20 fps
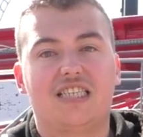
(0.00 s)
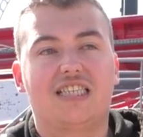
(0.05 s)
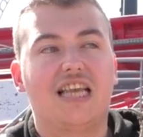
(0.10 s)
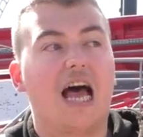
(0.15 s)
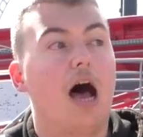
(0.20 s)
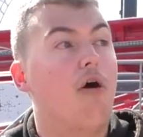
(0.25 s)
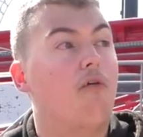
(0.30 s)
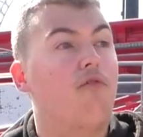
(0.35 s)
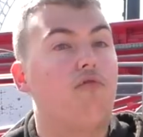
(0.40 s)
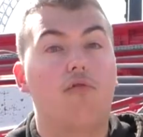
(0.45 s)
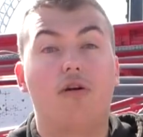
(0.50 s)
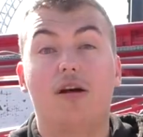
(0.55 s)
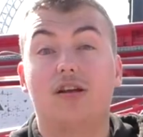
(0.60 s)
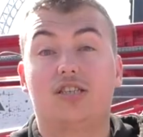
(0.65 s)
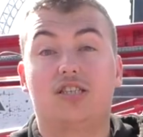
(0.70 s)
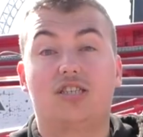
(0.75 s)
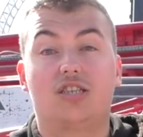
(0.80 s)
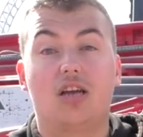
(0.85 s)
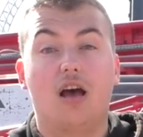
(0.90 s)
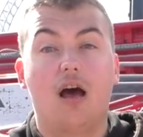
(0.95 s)
itself
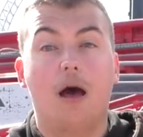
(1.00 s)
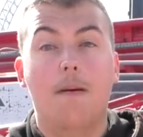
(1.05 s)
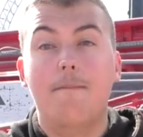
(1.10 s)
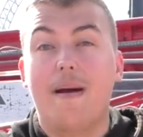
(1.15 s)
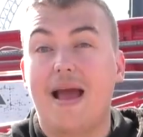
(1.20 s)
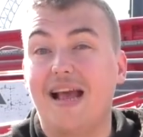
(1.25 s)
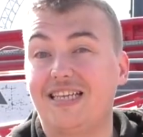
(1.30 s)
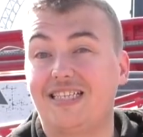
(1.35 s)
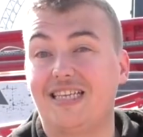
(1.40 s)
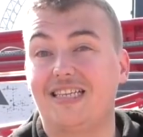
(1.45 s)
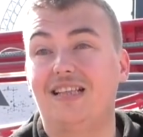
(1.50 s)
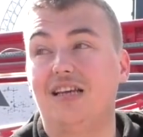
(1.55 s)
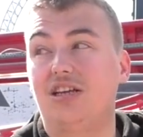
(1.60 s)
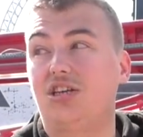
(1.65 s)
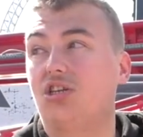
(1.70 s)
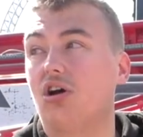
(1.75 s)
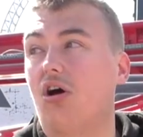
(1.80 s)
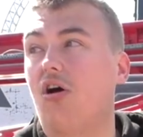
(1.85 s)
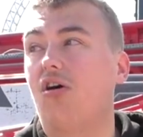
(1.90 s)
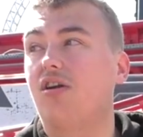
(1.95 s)
was amazingly
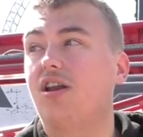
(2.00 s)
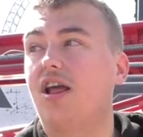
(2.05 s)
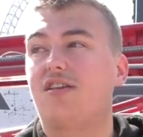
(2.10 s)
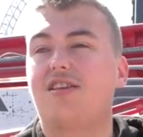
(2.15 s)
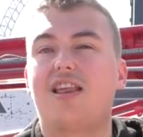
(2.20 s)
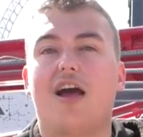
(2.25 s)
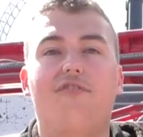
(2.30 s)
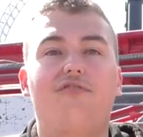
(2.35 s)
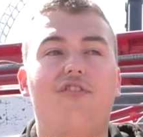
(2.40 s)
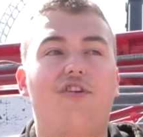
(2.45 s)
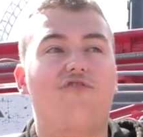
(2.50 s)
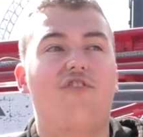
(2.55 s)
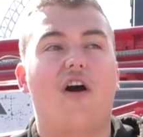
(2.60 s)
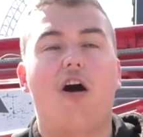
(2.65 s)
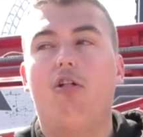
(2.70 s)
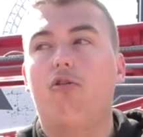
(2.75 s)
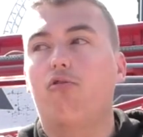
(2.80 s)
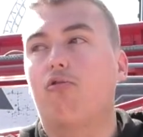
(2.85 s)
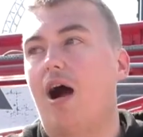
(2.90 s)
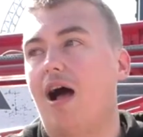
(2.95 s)
done. It definitely
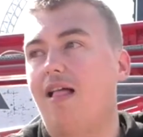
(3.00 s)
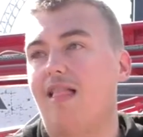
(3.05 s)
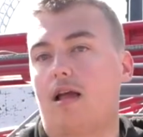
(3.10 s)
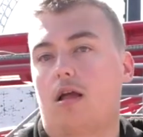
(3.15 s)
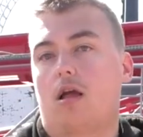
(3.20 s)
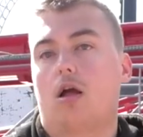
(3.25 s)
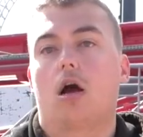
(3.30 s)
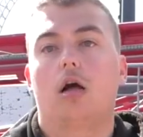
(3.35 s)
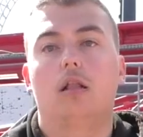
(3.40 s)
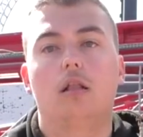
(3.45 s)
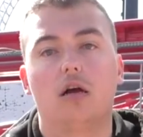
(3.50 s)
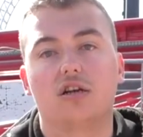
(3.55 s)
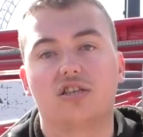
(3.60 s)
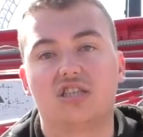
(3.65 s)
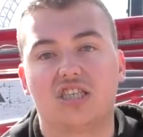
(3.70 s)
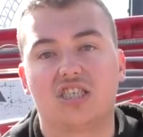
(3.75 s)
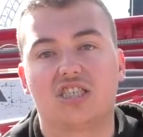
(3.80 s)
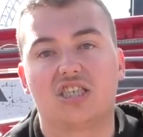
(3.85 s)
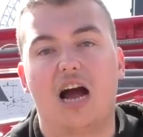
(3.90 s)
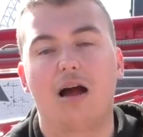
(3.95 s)
felt quite like a
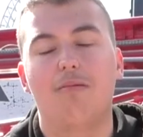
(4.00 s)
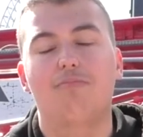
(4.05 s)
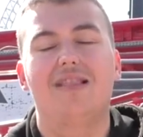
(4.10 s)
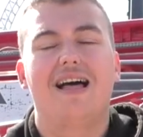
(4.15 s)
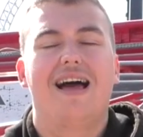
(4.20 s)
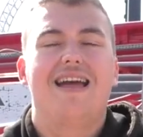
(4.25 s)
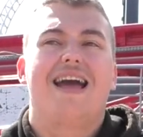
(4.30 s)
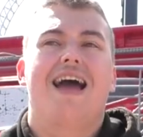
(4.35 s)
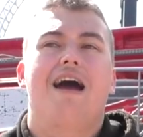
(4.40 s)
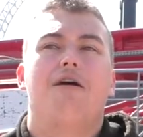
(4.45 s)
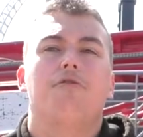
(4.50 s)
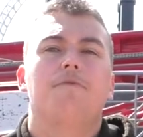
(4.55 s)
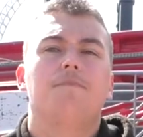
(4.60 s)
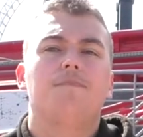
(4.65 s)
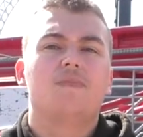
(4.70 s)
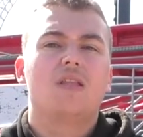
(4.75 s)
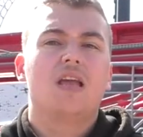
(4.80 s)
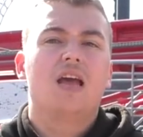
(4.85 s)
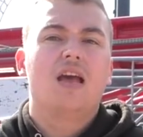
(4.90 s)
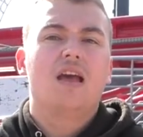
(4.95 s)
Colossus type layout.
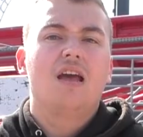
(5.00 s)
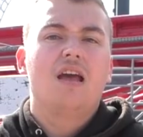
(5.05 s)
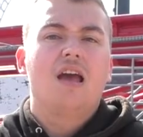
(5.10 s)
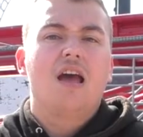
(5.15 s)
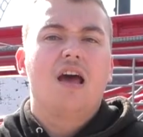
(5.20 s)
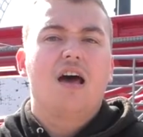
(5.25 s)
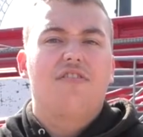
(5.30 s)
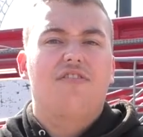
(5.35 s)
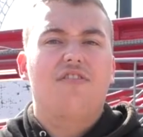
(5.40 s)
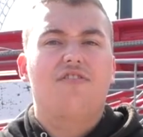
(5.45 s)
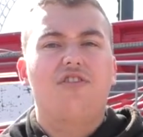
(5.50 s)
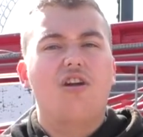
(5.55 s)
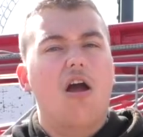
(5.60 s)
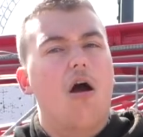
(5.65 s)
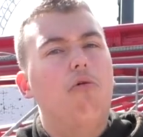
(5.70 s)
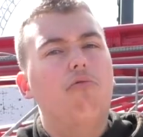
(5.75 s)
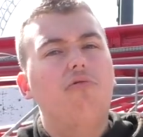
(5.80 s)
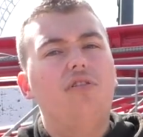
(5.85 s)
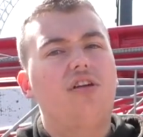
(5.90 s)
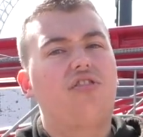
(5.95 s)
The,
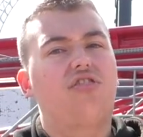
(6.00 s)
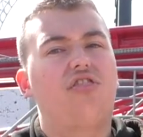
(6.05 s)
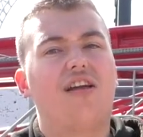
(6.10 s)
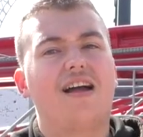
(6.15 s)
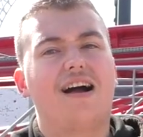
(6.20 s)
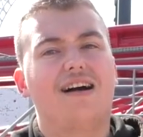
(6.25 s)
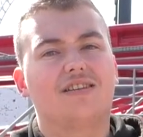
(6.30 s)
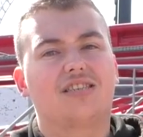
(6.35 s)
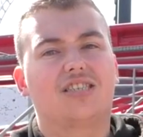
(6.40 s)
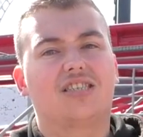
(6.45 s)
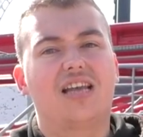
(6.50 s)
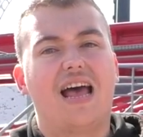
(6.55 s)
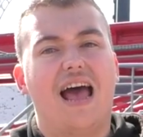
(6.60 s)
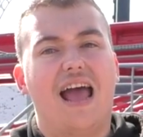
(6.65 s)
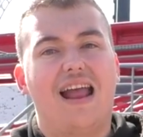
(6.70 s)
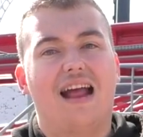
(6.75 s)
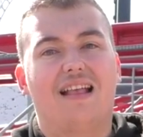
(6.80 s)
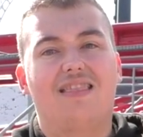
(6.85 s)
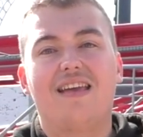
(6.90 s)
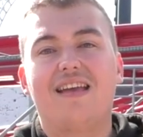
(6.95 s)
the only thing I'll
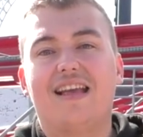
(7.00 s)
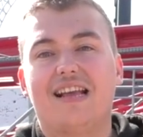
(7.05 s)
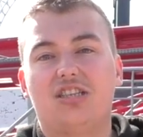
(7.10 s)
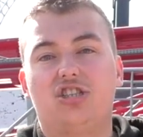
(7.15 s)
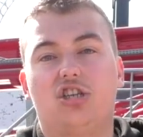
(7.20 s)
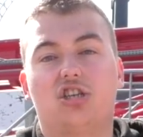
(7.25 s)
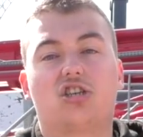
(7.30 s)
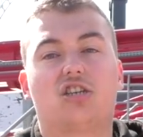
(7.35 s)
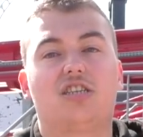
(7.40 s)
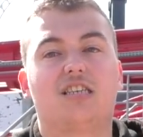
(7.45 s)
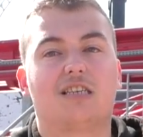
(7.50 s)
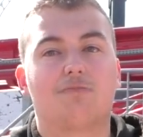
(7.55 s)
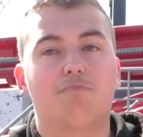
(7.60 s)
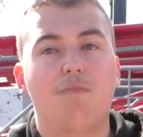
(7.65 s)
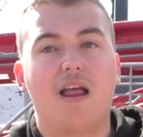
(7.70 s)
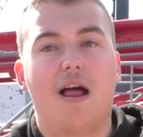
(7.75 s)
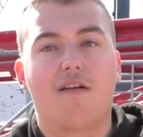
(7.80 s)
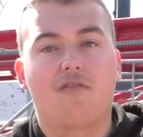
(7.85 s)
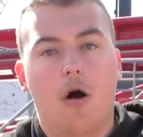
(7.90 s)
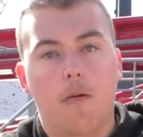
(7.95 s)
say, I think it's just because it's
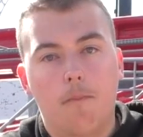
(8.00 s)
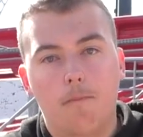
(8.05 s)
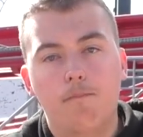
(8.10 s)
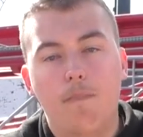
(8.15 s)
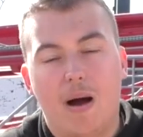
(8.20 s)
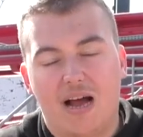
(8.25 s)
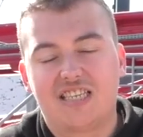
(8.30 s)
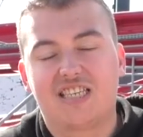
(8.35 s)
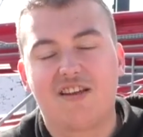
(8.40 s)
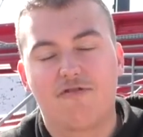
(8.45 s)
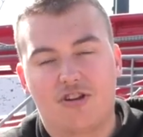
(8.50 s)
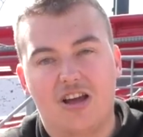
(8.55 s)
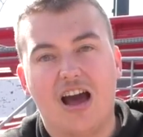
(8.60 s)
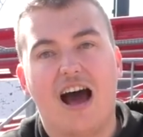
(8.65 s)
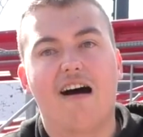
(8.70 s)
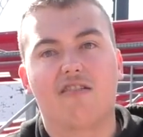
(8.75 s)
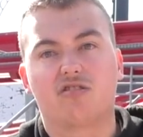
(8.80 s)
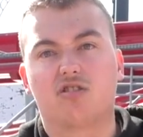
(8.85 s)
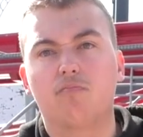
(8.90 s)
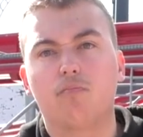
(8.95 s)
me, I've got massive
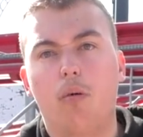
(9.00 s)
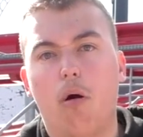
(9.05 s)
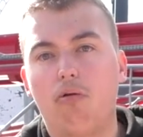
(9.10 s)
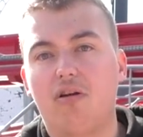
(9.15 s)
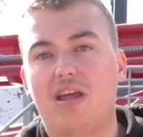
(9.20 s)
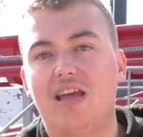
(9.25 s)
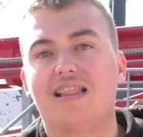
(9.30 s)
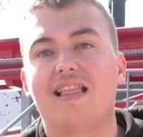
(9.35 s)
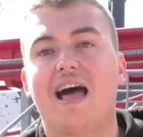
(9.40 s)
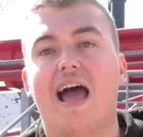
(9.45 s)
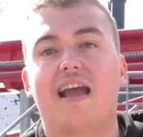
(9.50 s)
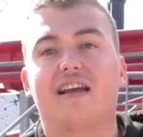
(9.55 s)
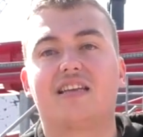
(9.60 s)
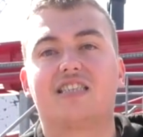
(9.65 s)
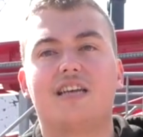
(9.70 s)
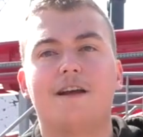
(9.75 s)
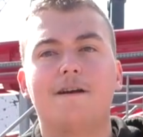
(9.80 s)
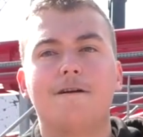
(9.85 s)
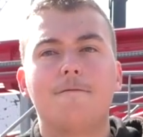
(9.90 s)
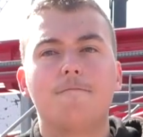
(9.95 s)
calves and bulky
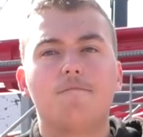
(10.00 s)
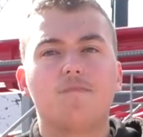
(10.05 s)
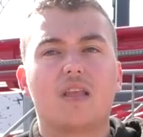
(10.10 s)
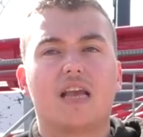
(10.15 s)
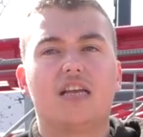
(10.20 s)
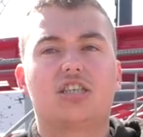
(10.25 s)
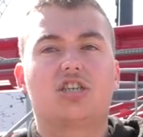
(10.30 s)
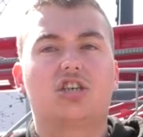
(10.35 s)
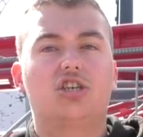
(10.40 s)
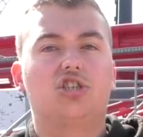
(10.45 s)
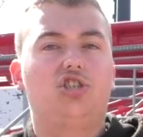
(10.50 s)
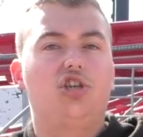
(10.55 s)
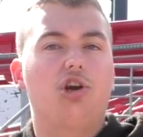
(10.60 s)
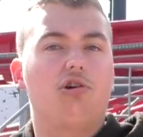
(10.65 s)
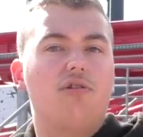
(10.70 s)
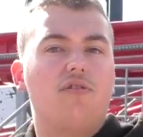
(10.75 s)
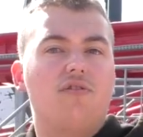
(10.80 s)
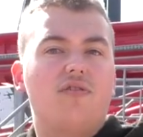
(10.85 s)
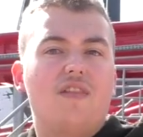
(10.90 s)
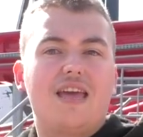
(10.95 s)
legs, is because
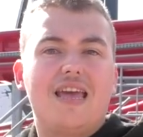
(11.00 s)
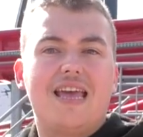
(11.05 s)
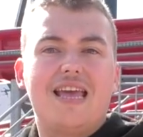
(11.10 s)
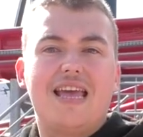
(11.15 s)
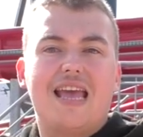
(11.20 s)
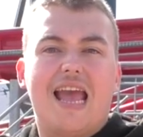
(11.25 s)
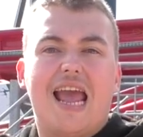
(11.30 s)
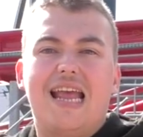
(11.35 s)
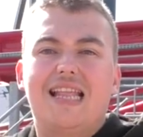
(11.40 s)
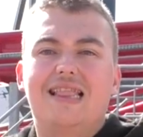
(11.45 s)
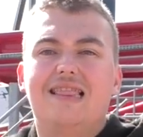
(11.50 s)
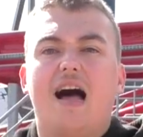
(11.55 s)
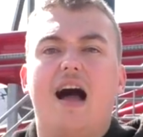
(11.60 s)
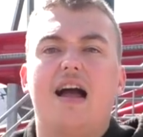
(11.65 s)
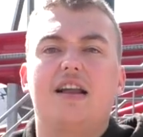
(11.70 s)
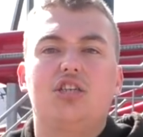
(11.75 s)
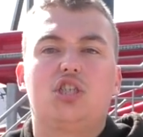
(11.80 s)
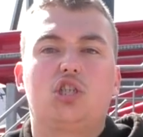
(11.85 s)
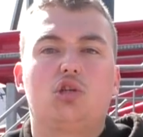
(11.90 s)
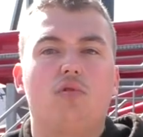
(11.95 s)
during the
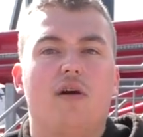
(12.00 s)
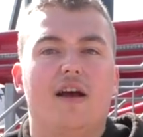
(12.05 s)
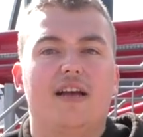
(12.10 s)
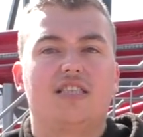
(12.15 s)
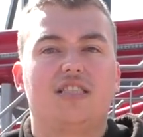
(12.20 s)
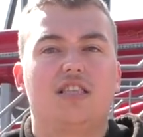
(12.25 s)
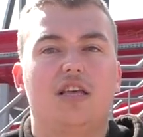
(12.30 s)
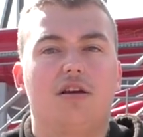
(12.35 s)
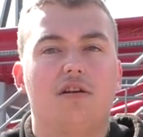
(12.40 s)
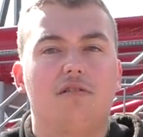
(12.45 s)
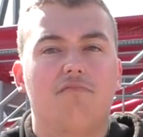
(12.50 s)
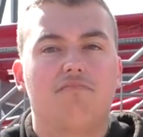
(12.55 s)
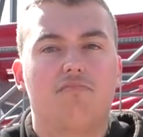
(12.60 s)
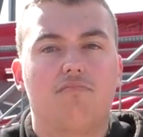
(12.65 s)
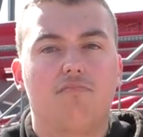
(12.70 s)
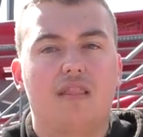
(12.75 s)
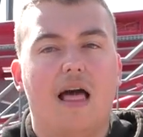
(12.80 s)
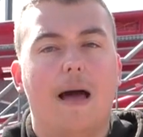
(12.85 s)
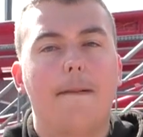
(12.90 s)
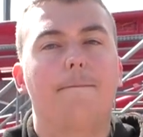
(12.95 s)
inline twist, the
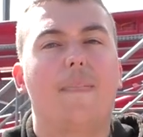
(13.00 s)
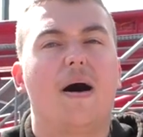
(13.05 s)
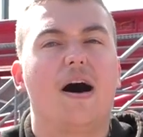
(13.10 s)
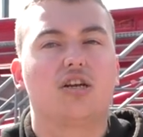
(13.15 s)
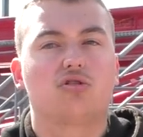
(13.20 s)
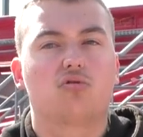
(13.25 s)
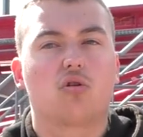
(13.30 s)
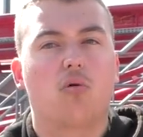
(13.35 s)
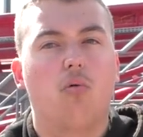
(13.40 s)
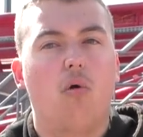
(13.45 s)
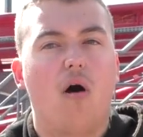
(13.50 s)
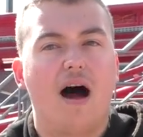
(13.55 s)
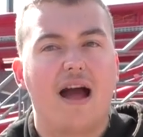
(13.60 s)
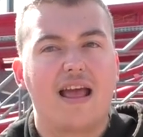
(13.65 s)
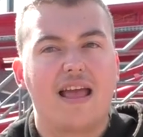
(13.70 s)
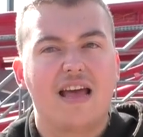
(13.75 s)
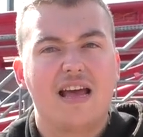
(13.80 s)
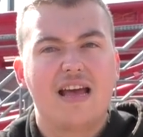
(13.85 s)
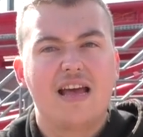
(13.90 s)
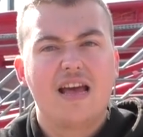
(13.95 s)
lap bars were
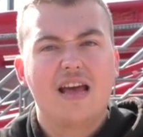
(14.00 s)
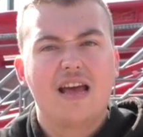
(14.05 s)
quite